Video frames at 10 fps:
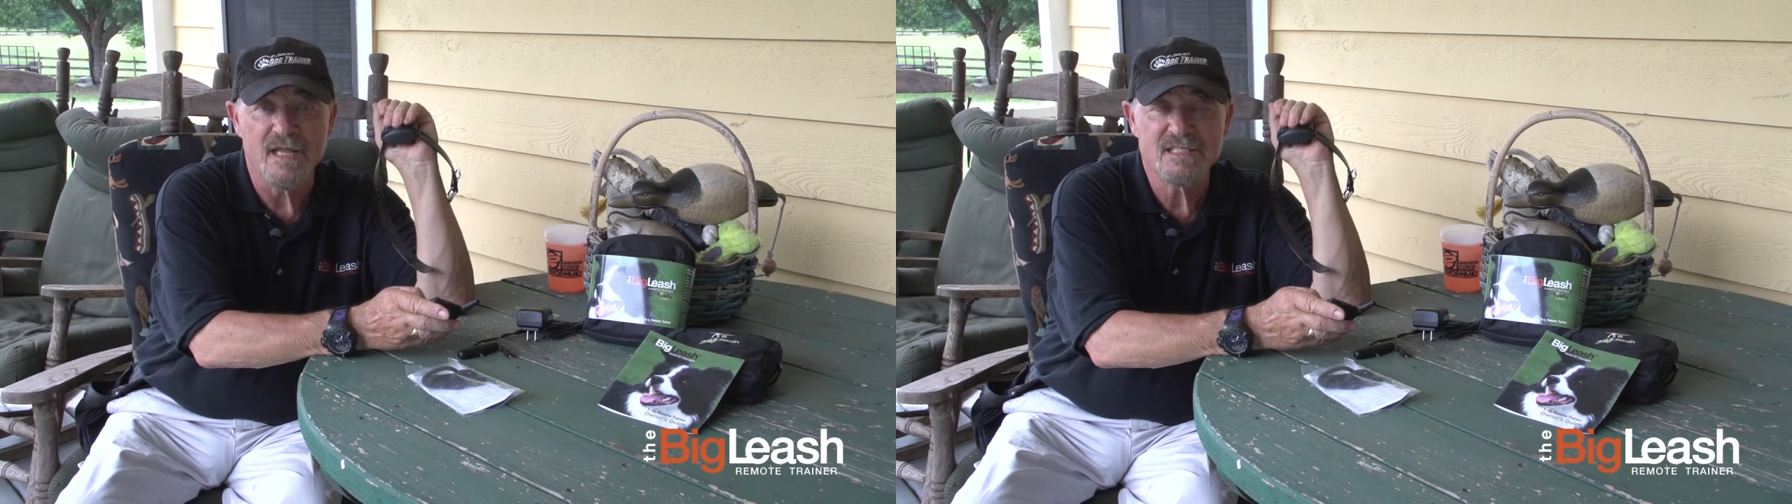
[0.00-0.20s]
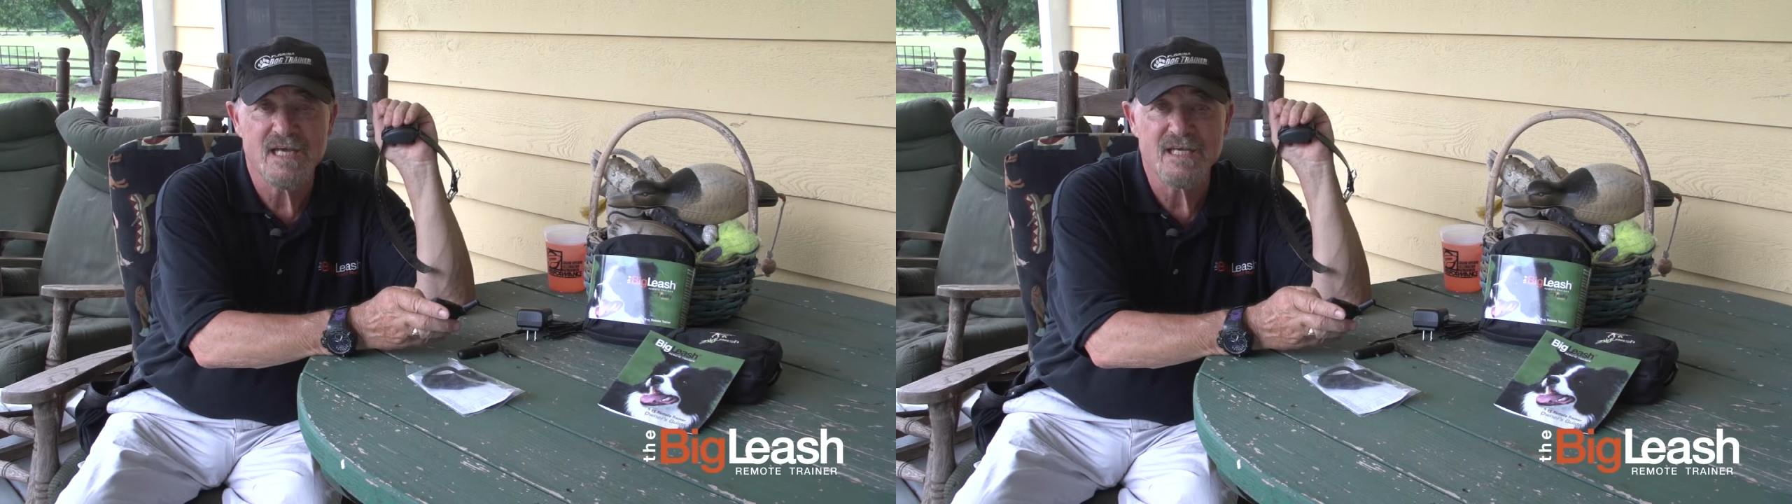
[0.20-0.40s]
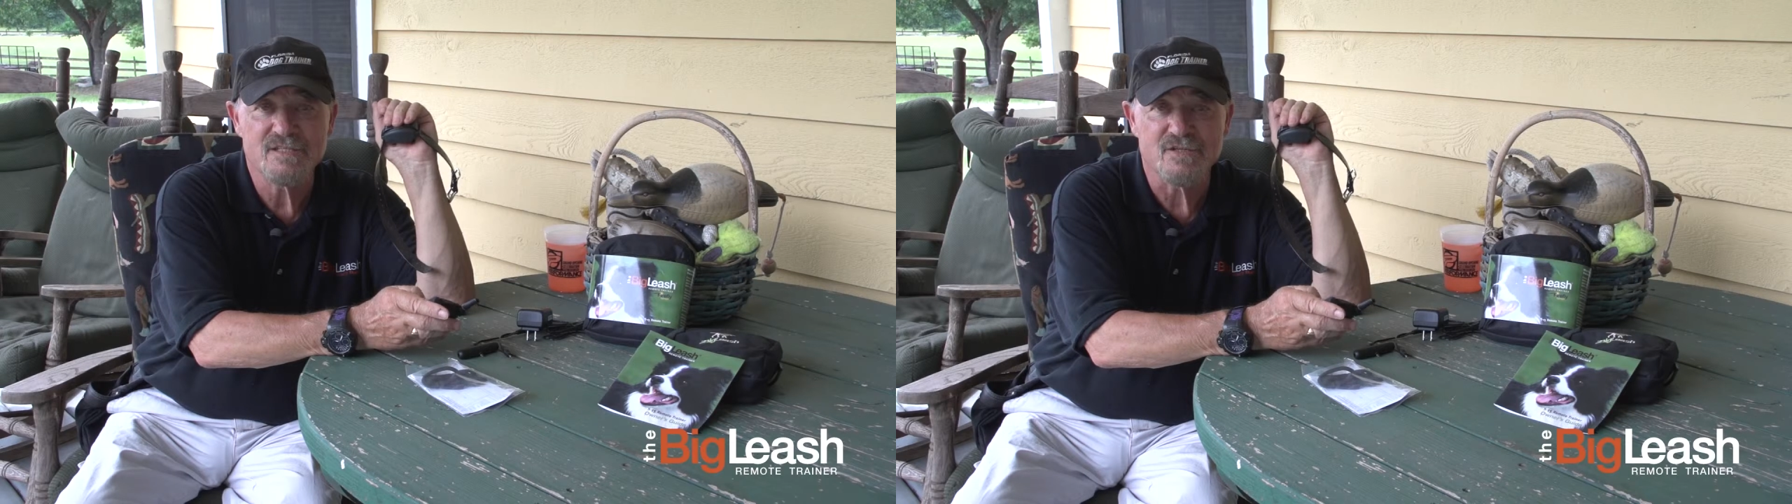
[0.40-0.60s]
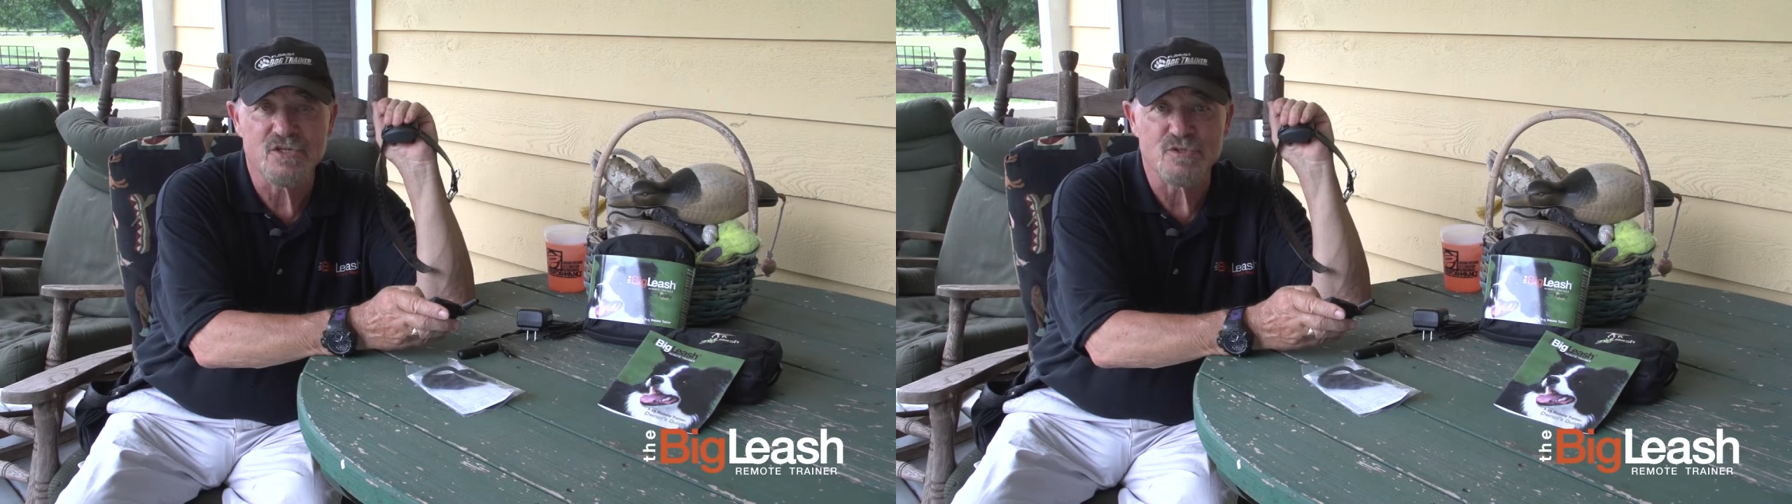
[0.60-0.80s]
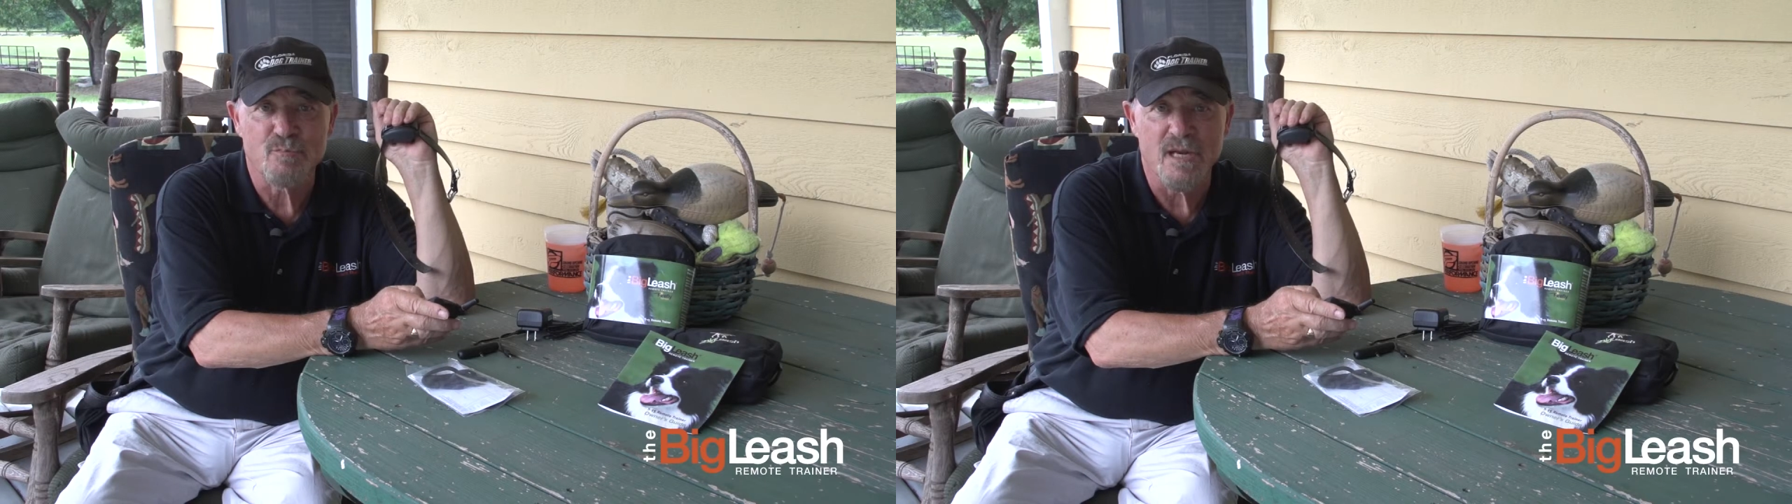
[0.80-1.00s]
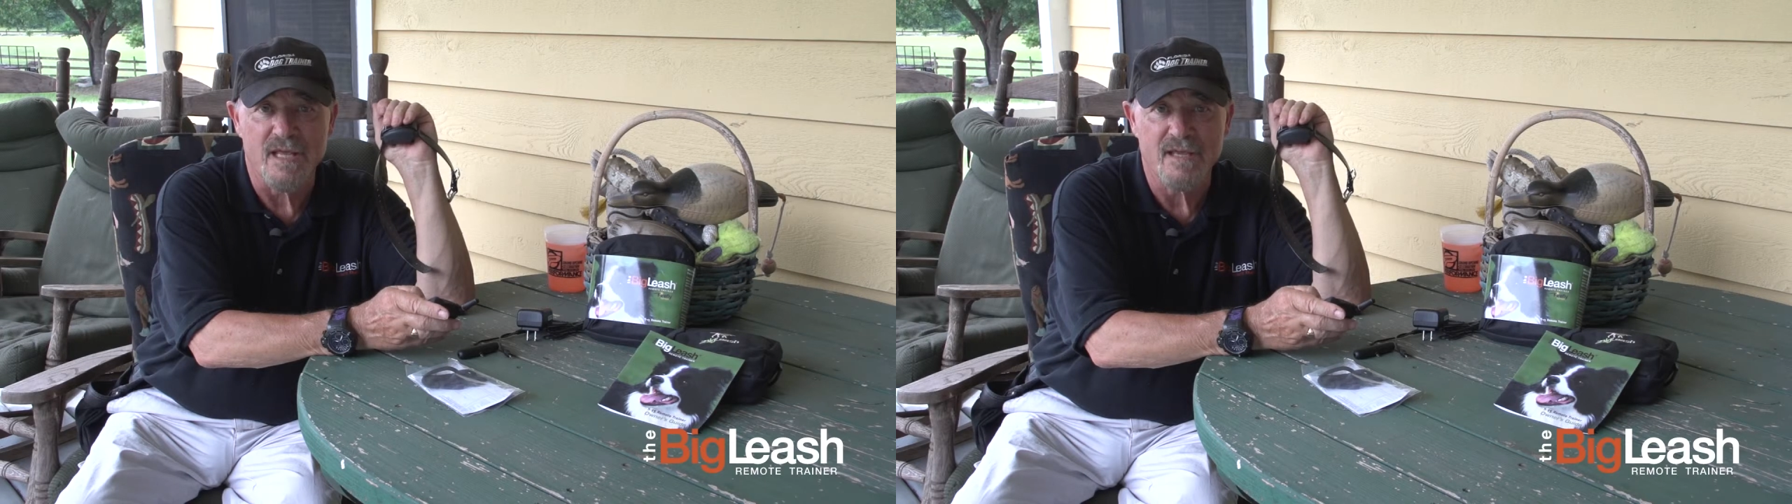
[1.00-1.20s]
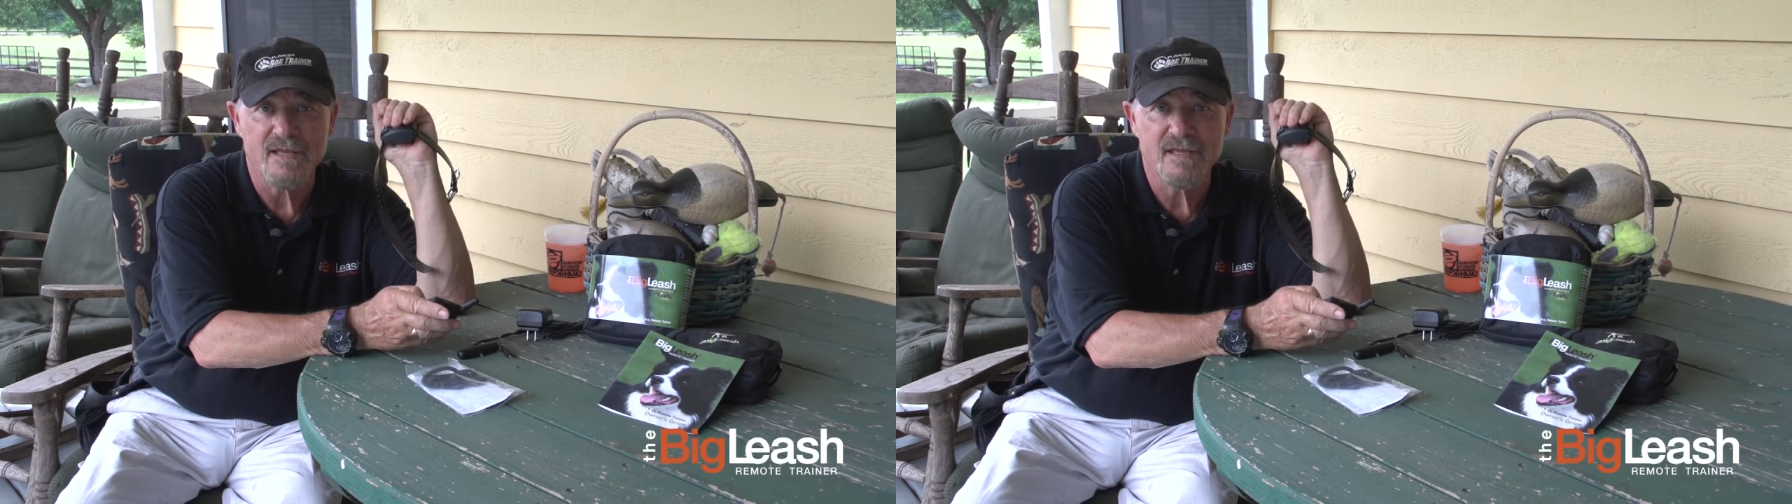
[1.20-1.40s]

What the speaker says: His eyes will just blink.